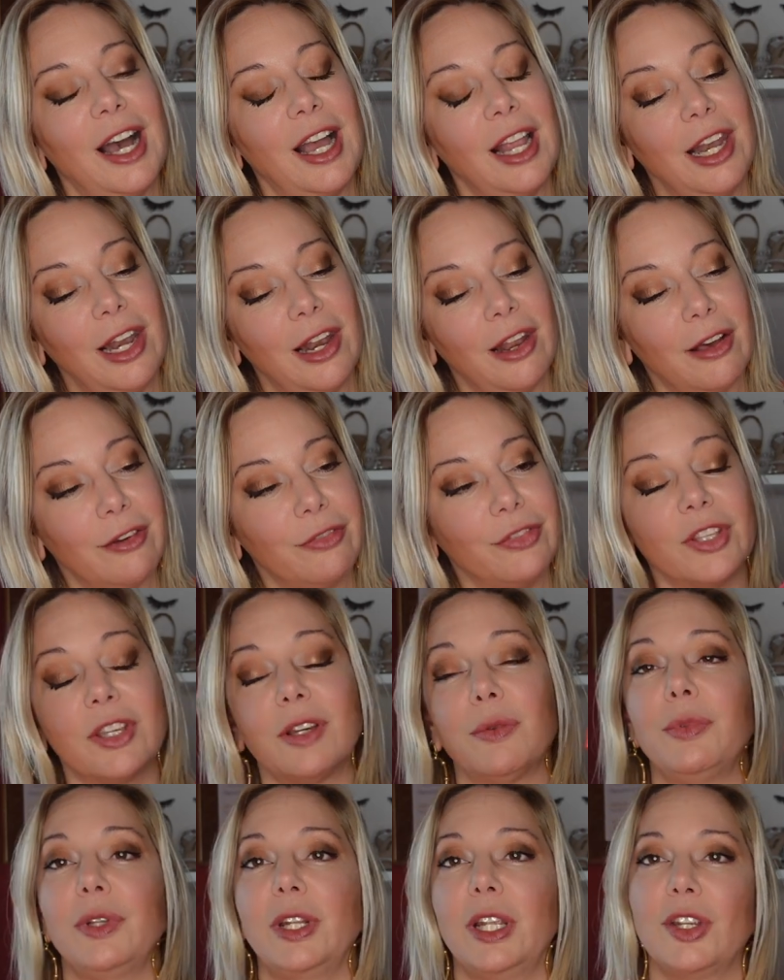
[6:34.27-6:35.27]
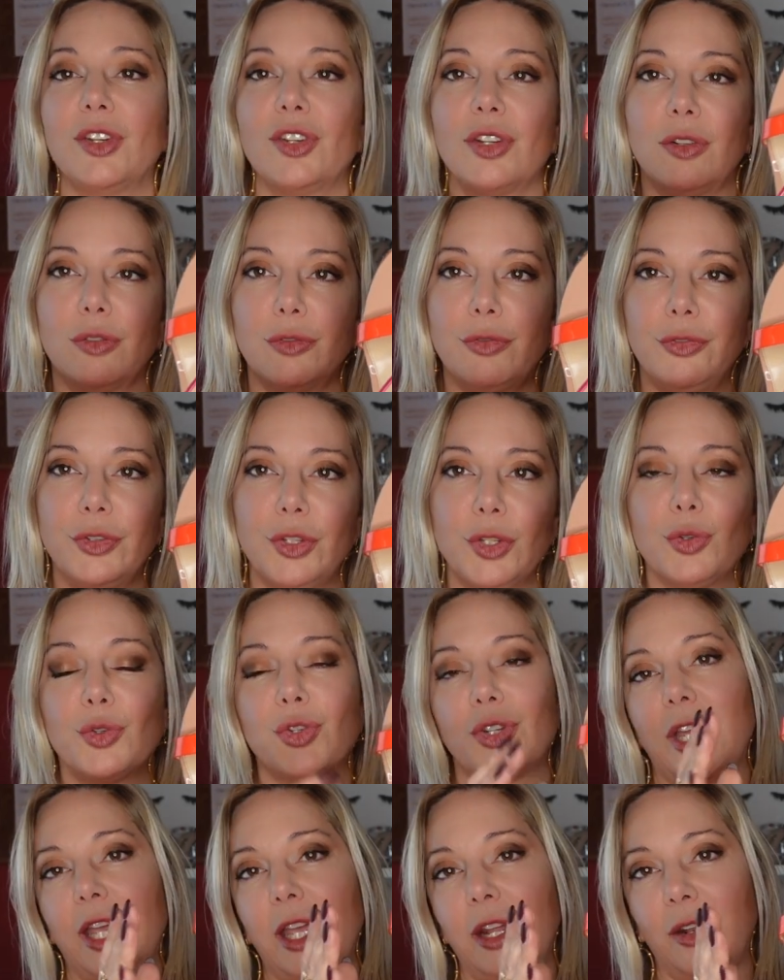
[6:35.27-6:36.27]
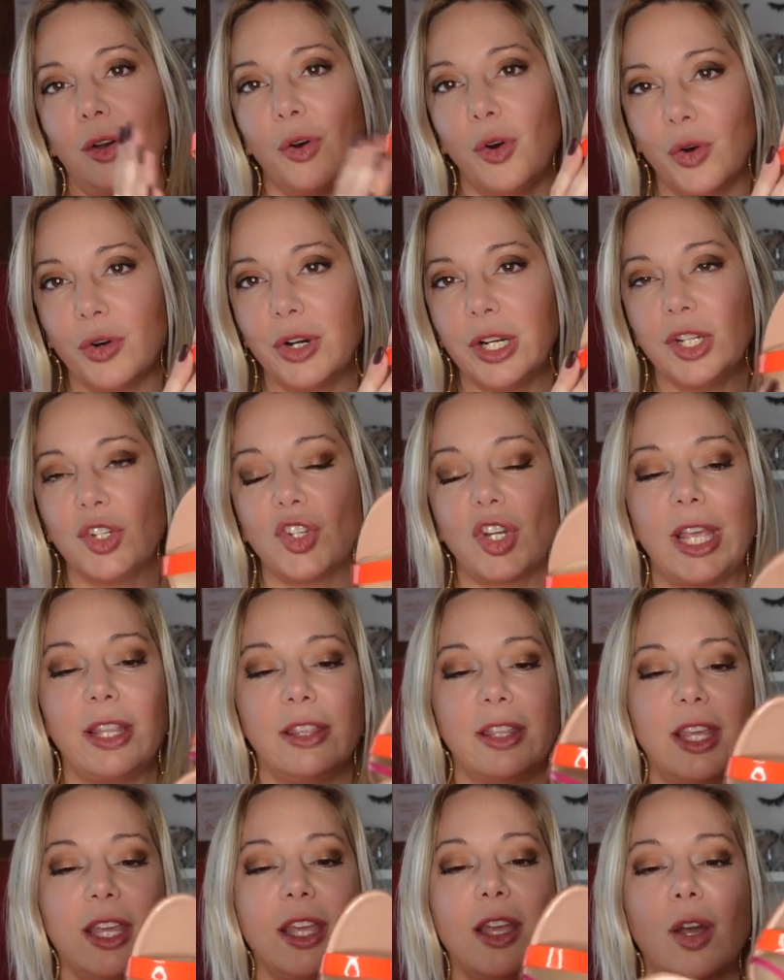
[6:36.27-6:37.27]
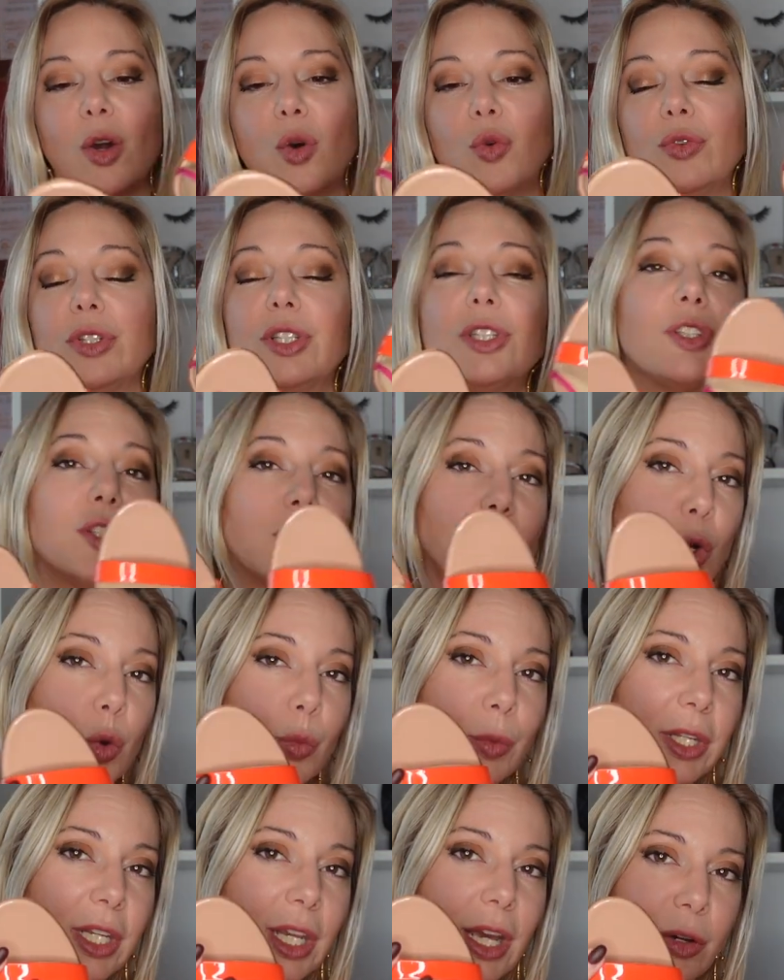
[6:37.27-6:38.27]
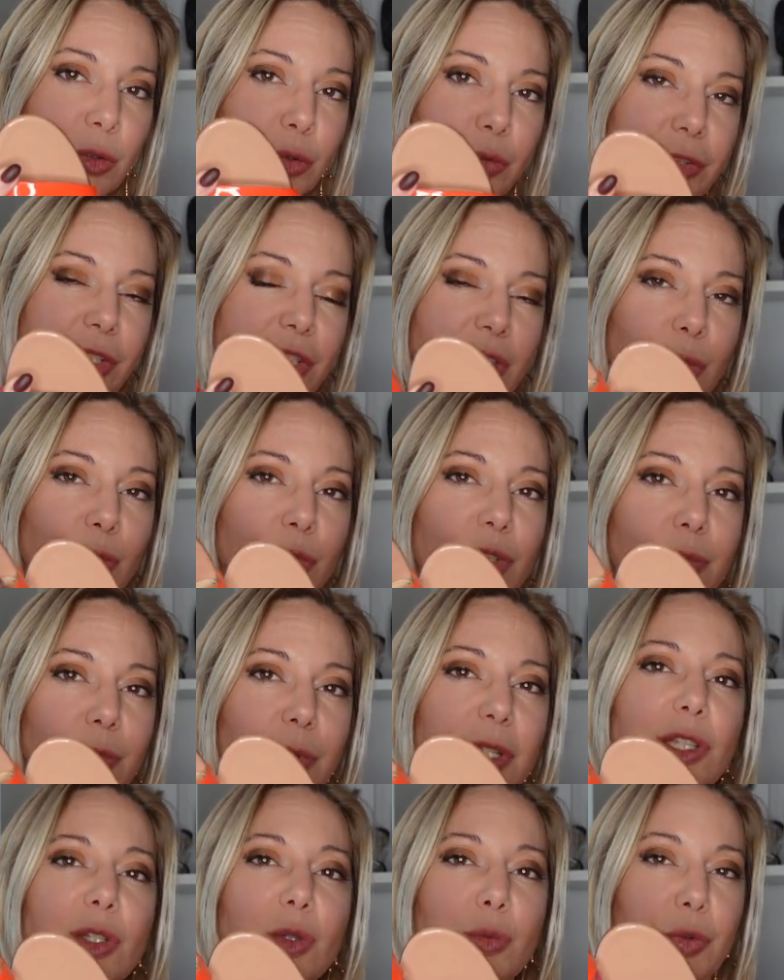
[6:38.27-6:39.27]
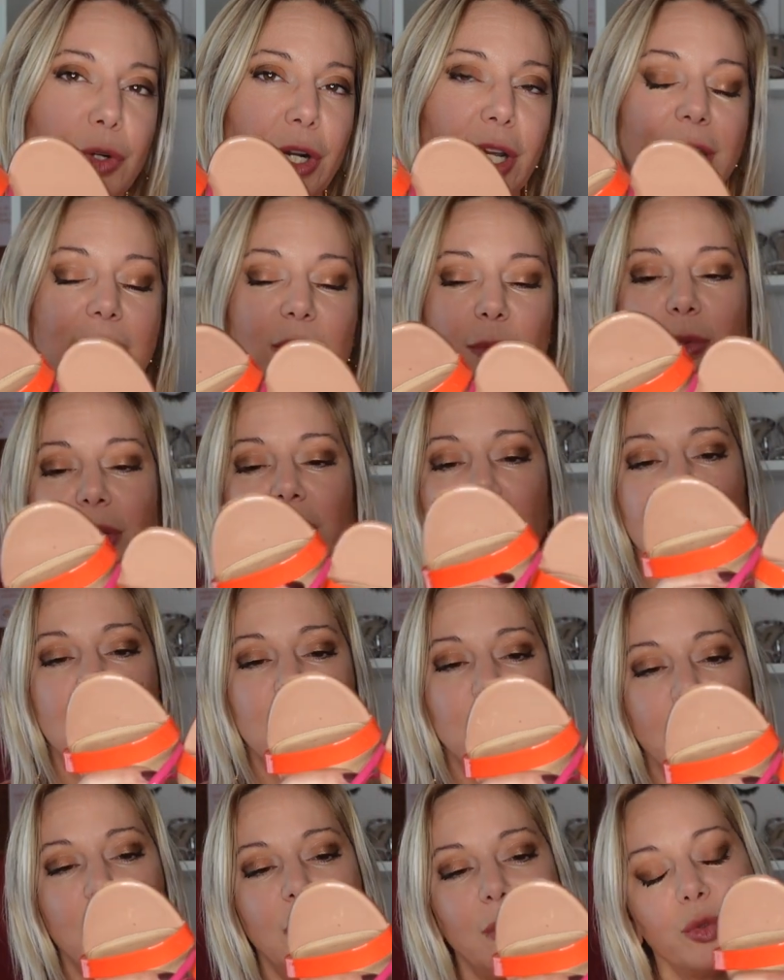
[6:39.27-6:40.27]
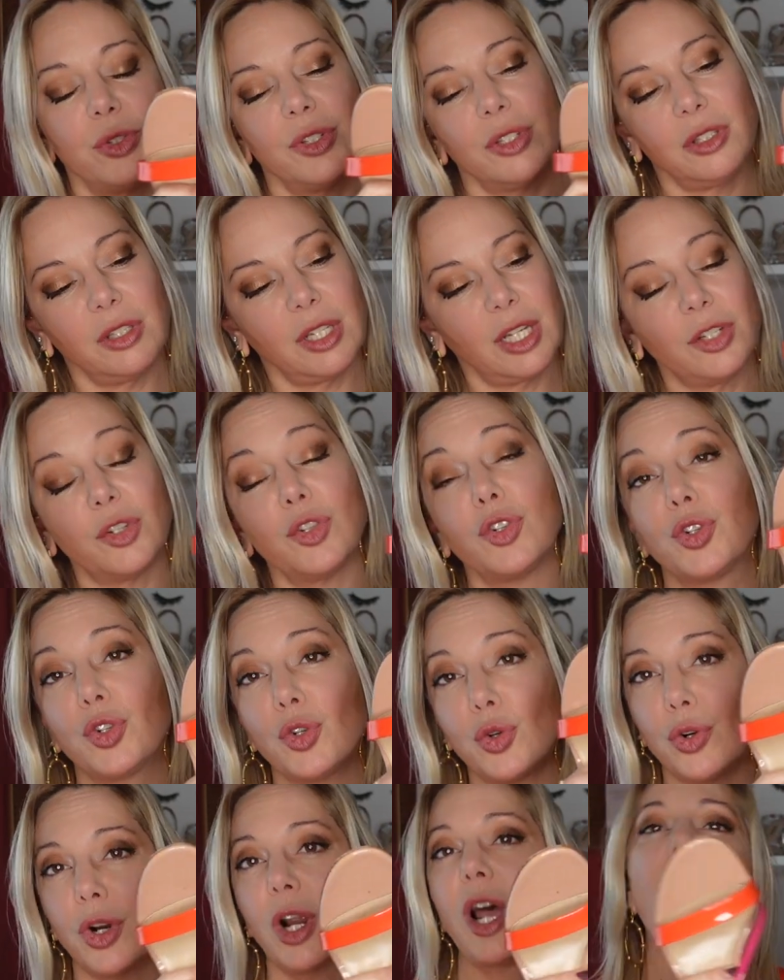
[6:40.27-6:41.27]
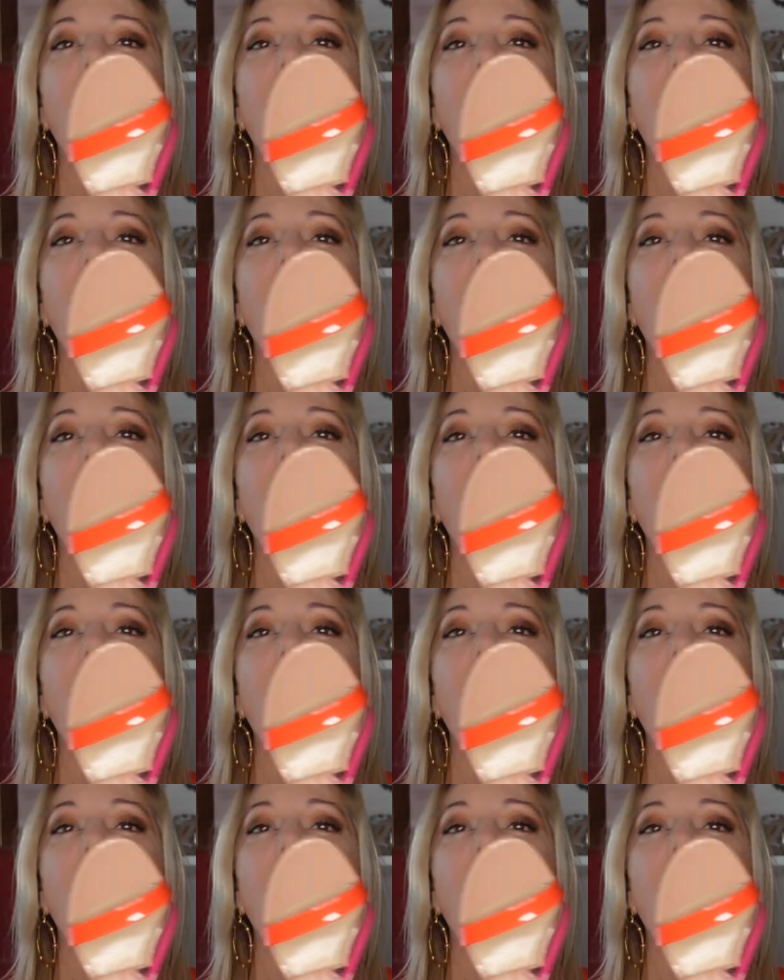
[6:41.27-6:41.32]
I love the combination of fuchsia and orange and they go with so many outfits. I was a bit surprised because I, I was not sure